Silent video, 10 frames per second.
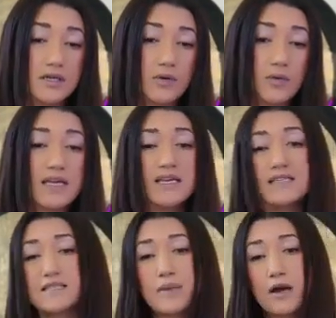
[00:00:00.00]
What we need
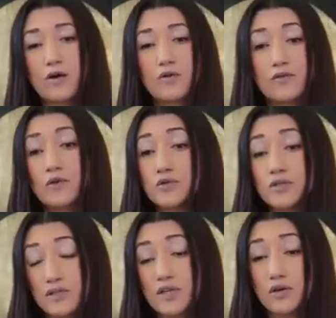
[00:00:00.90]
is the power of
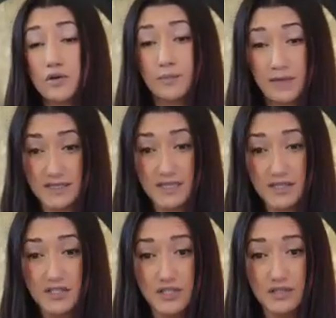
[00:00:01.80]
Kundalini yoga
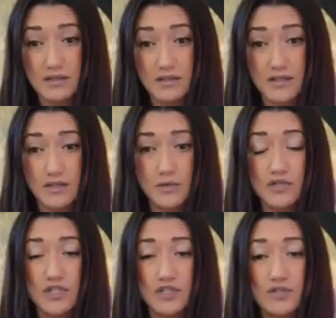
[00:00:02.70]
meditation,
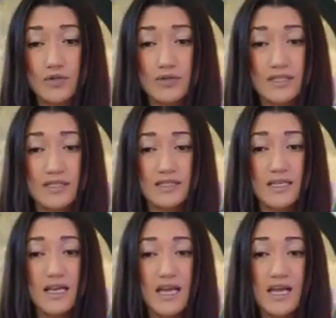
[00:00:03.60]
which introduces
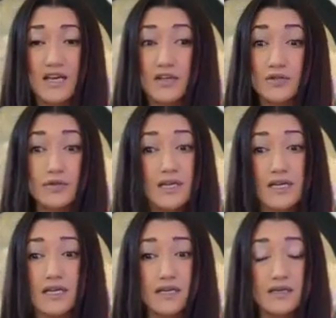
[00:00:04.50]
an
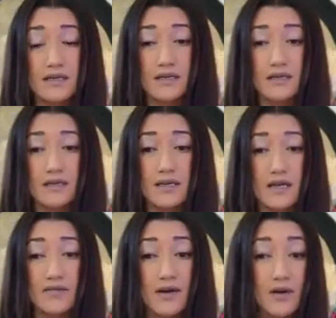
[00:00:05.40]
intriguing
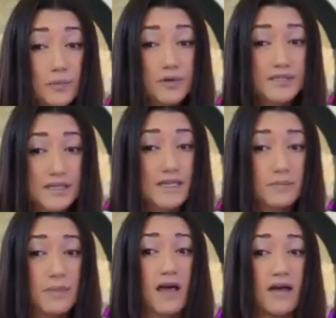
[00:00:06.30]
yet very precise
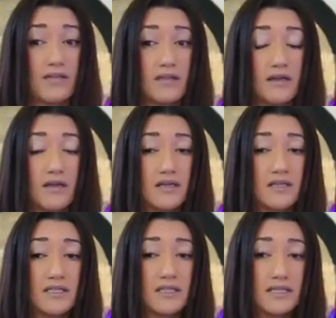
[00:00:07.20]
path
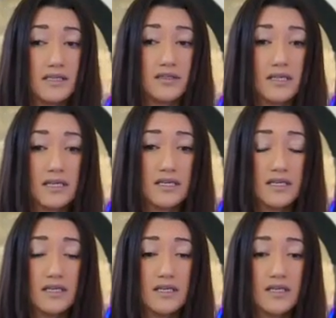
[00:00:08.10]
to healing,
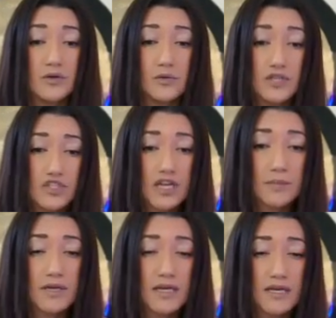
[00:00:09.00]

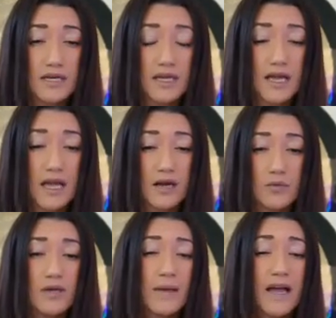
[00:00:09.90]
reshaping, and
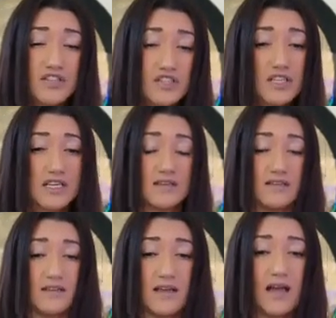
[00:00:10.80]
reimagining
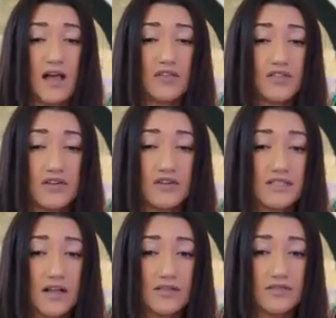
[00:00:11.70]
a healthier
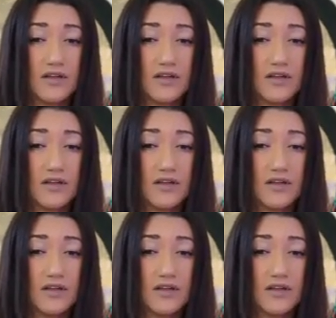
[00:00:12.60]
self